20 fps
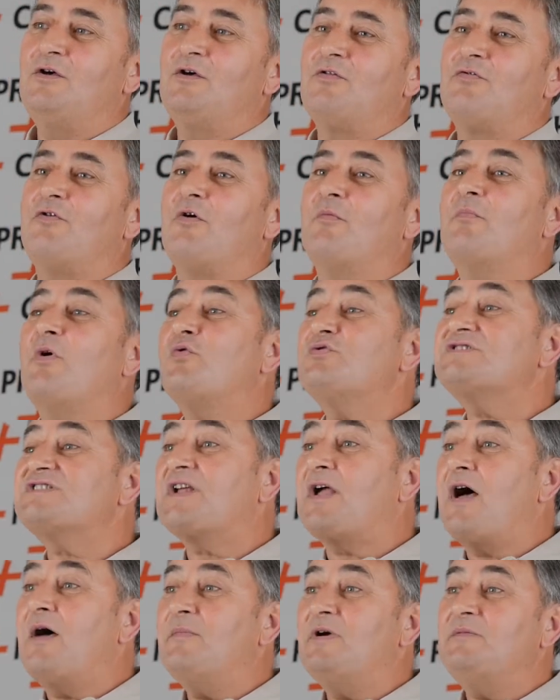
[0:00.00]
The most
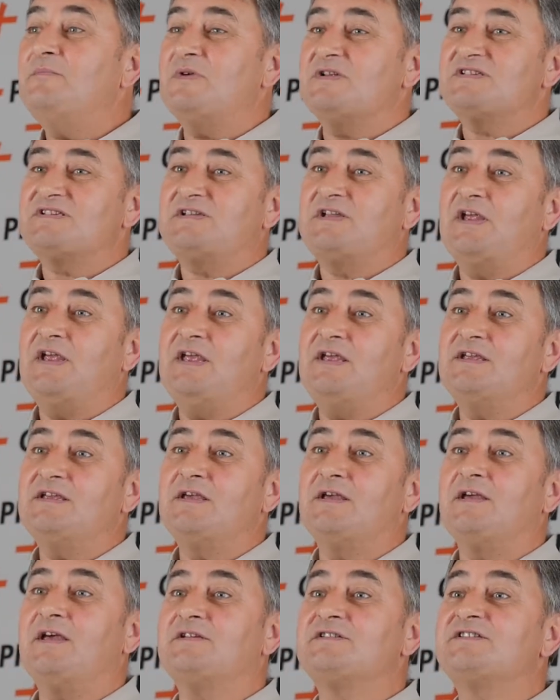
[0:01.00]
common mistake
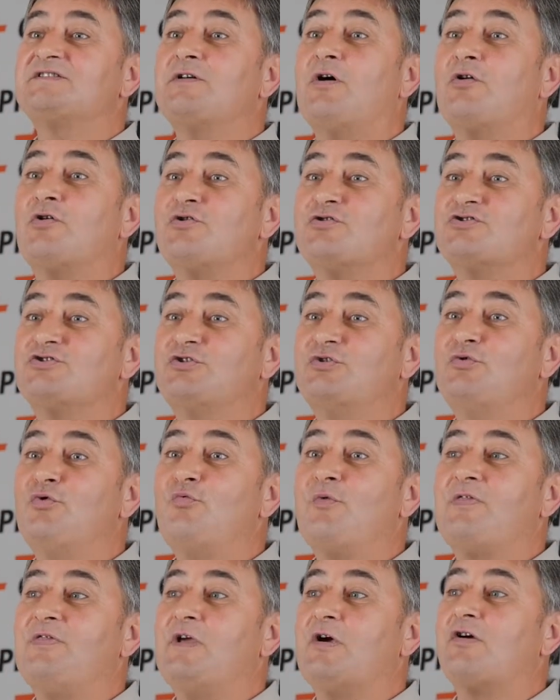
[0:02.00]
installers do
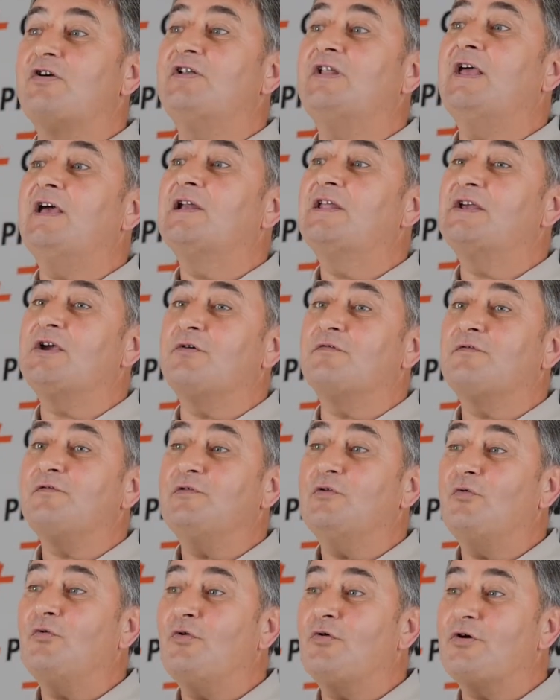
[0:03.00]
when they are nailing a
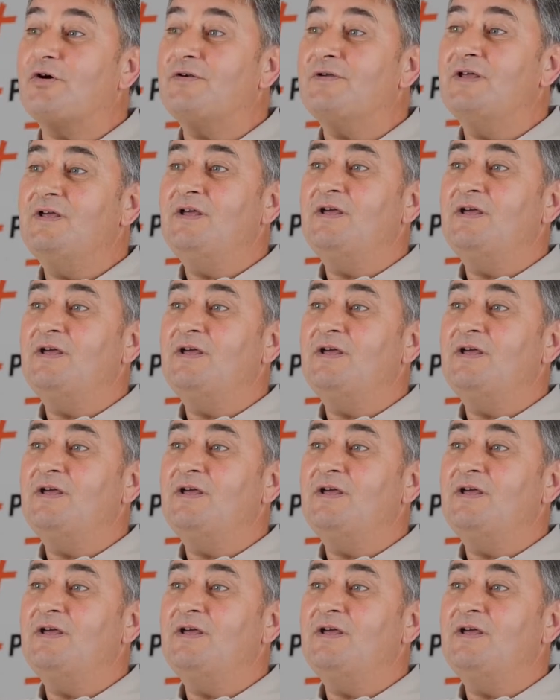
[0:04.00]
floor